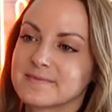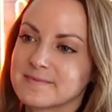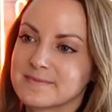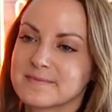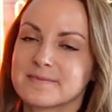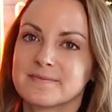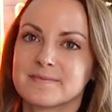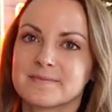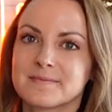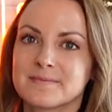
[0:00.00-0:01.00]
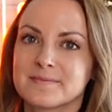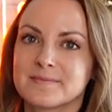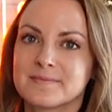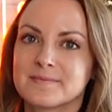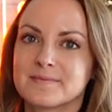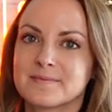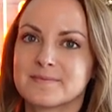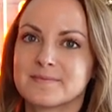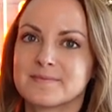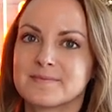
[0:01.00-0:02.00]

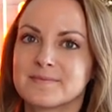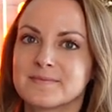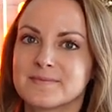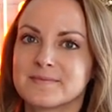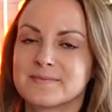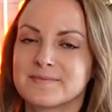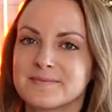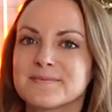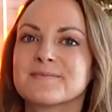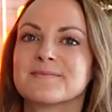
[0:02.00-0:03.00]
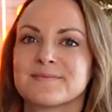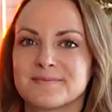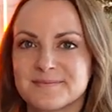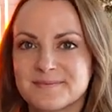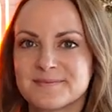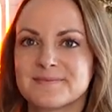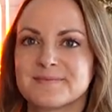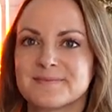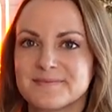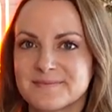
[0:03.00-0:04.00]

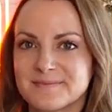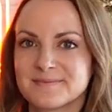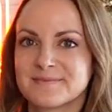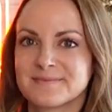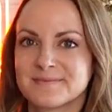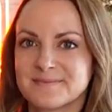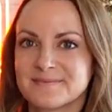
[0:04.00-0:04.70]
The person shown says nothing.